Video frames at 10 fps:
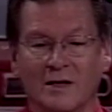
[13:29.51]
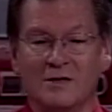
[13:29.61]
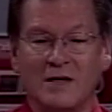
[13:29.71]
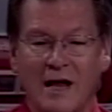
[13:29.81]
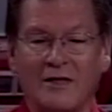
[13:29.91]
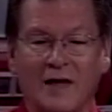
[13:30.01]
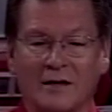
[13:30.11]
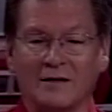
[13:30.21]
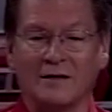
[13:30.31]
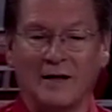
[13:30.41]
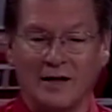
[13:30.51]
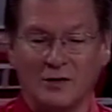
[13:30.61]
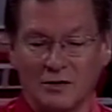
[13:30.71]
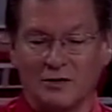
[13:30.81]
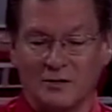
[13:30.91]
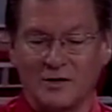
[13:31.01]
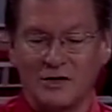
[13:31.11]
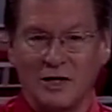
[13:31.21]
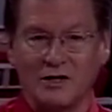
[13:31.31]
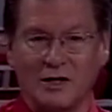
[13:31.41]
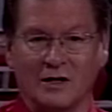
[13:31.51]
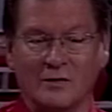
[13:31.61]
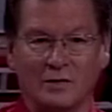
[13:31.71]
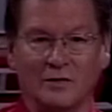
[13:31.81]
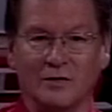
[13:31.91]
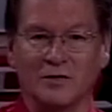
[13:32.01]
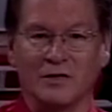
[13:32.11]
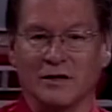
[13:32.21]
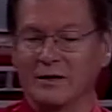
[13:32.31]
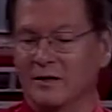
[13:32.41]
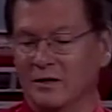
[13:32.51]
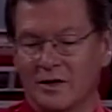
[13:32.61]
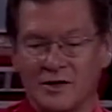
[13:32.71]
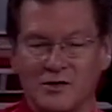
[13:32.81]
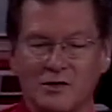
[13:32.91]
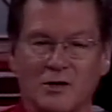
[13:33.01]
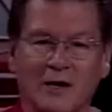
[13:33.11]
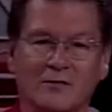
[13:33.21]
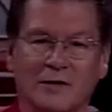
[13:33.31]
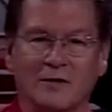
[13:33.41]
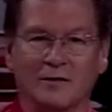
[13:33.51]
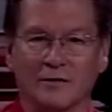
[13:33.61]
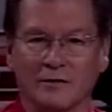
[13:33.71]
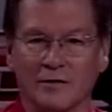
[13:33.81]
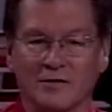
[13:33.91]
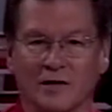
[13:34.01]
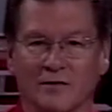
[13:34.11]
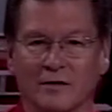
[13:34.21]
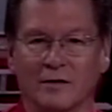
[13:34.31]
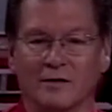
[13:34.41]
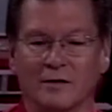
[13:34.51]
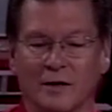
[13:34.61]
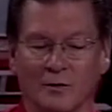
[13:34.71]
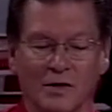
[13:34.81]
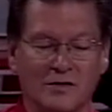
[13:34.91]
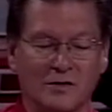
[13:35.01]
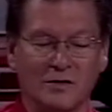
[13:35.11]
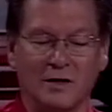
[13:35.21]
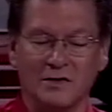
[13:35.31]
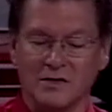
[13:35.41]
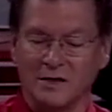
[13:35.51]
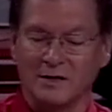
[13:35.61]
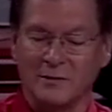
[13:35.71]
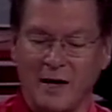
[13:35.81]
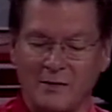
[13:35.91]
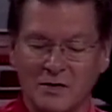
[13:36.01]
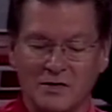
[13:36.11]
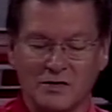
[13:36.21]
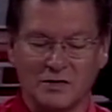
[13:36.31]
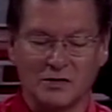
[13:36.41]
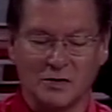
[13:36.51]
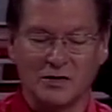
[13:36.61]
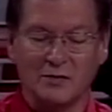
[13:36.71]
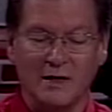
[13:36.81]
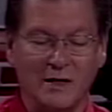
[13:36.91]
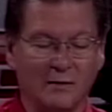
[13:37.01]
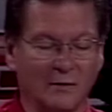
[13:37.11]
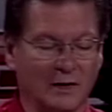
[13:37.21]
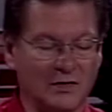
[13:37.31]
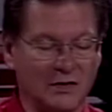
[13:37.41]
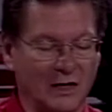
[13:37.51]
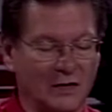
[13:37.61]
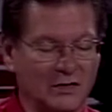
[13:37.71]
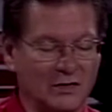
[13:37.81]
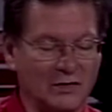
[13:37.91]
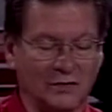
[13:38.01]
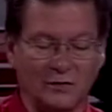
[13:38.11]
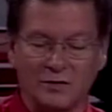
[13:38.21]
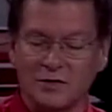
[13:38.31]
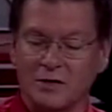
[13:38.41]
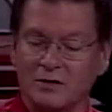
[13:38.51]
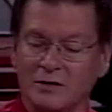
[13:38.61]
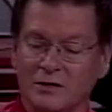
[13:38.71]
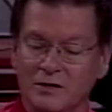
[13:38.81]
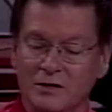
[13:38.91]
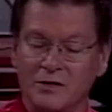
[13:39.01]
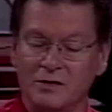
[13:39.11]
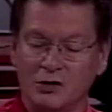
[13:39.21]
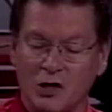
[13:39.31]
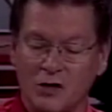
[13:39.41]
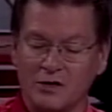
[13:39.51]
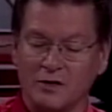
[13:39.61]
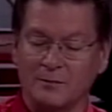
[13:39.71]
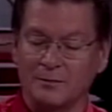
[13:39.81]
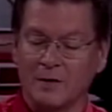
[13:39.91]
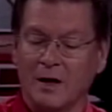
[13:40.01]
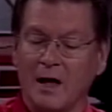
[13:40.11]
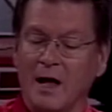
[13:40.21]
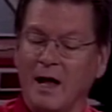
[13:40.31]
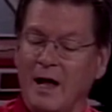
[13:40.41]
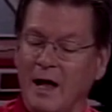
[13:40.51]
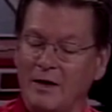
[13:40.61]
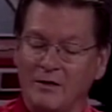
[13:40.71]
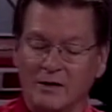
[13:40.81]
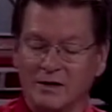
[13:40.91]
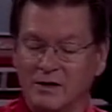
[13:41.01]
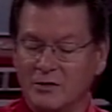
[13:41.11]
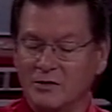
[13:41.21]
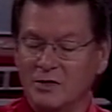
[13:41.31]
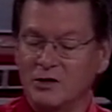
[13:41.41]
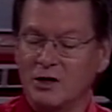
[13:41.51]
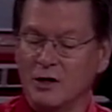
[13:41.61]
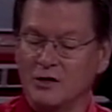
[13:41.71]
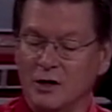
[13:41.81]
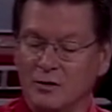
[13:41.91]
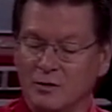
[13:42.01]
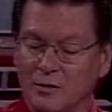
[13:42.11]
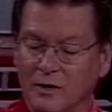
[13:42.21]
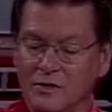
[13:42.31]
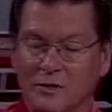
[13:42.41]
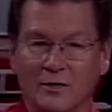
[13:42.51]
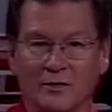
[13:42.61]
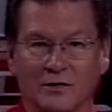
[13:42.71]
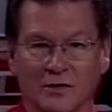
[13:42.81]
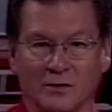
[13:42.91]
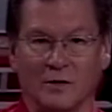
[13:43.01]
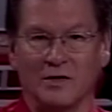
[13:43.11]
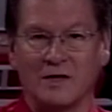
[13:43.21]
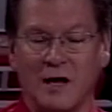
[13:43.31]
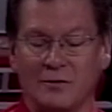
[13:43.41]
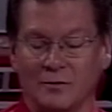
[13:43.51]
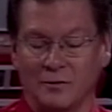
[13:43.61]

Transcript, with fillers: you take that, that internal combustion engine out, you put the fuel cell in, there's your drivetrain for a fuel cell vehicle. And what it's doing is it's got the batteries as a storage medium, but it's, and it's using the fuel cell to continue to charge them. Okay. And you have continuously charging while it's going through until it runs out.